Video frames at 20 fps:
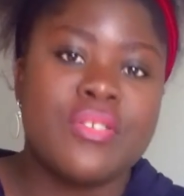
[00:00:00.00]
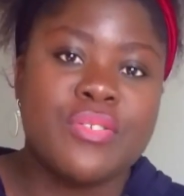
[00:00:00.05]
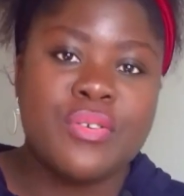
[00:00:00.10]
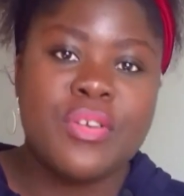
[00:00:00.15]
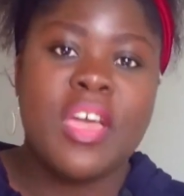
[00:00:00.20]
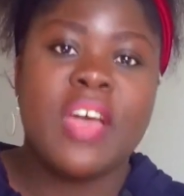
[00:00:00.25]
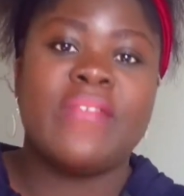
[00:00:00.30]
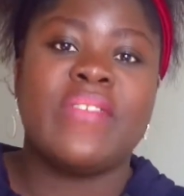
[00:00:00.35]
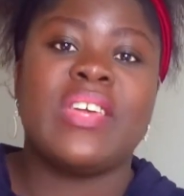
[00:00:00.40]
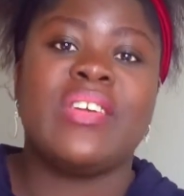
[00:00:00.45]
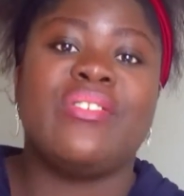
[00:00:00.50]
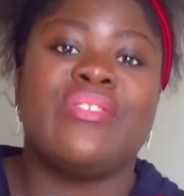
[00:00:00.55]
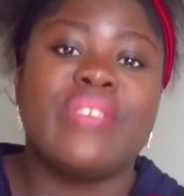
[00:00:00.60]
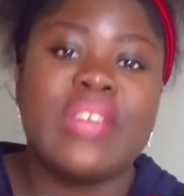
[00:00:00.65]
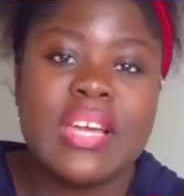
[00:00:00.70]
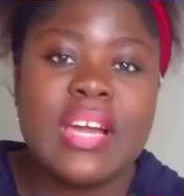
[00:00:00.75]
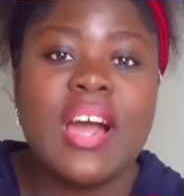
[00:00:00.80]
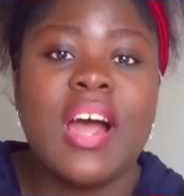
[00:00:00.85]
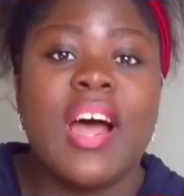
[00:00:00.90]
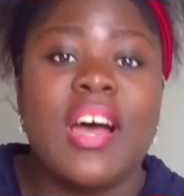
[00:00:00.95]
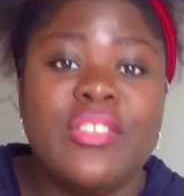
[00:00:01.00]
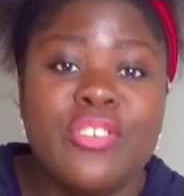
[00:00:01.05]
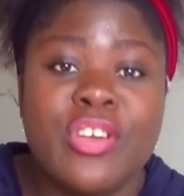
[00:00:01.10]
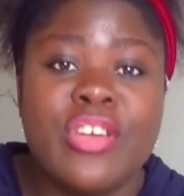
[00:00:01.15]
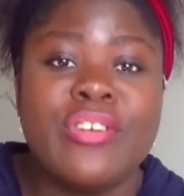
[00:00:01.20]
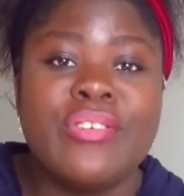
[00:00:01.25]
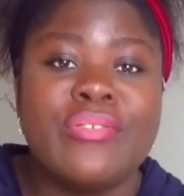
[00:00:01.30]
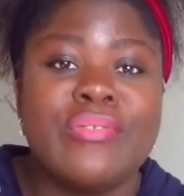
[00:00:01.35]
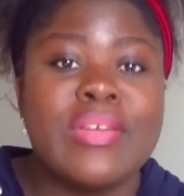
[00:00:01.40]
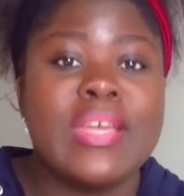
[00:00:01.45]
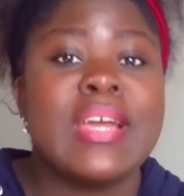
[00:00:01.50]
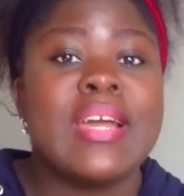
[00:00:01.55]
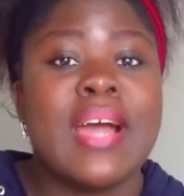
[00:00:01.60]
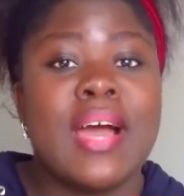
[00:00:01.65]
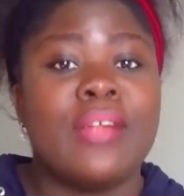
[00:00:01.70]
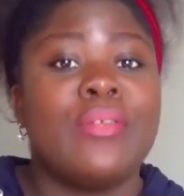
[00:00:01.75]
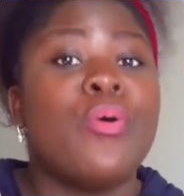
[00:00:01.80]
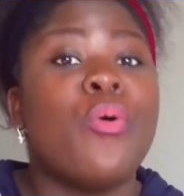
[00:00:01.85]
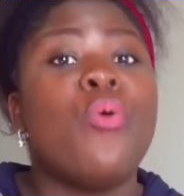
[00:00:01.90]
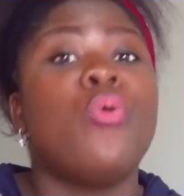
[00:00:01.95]
So you have a green card, you're a green
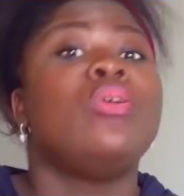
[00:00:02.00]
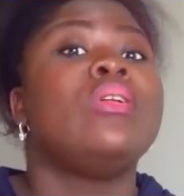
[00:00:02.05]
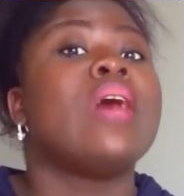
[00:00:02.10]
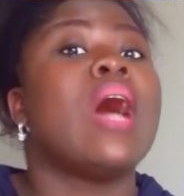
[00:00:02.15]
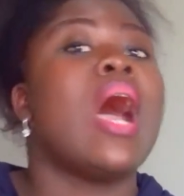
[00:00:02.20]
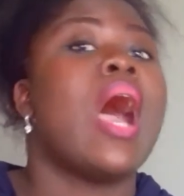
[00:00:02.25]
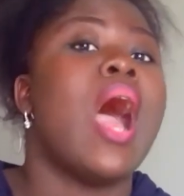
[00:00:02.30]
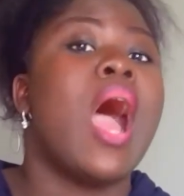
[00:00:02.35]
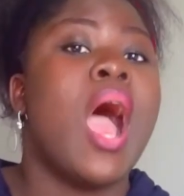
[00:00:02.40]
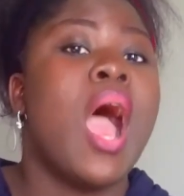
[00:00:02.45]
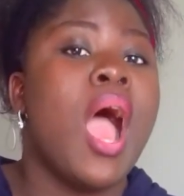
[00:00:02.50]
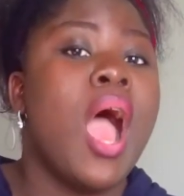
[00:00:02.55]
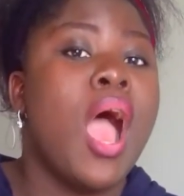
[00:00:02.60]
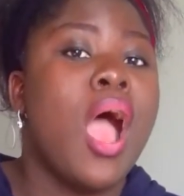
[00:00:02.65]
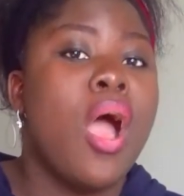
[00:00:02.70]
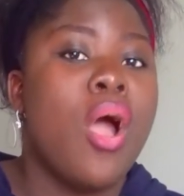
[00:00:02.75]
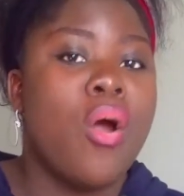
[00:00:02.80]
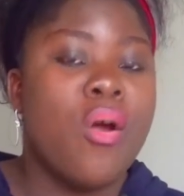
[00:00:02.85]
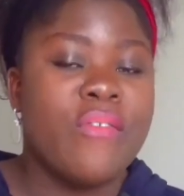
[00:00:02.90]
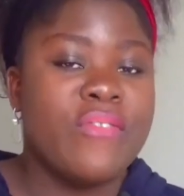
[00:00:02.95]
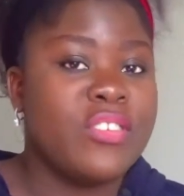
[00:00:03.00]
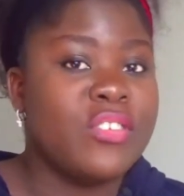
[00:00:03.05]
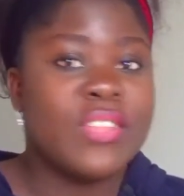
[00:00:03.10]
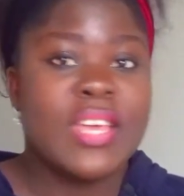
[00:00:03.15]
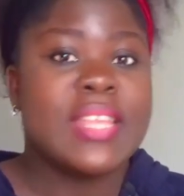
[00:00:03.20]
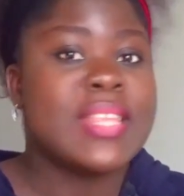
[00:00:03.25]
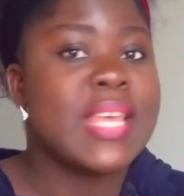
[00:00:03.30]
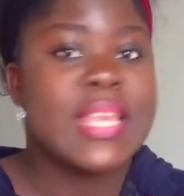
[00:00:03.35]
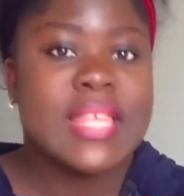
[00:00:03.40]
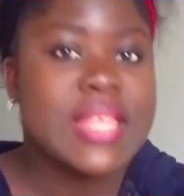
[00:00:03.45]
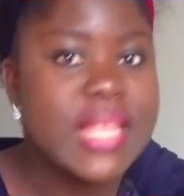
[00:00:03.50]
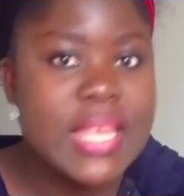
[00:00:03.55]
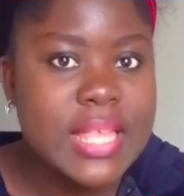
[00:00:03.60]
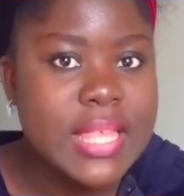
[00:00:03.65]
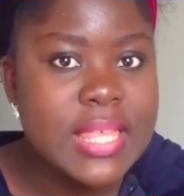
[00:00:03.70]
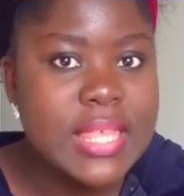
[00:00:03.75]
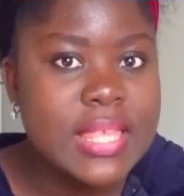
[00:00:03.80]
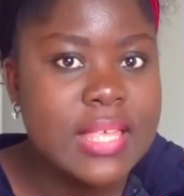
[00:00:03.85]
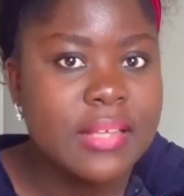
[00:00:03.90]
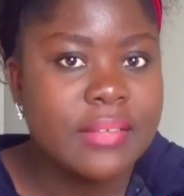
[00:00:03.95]
card holder of the United
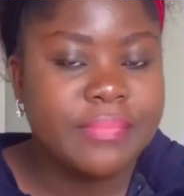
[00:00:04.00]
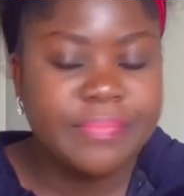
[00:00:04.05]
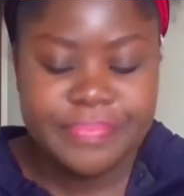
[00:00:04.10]
States.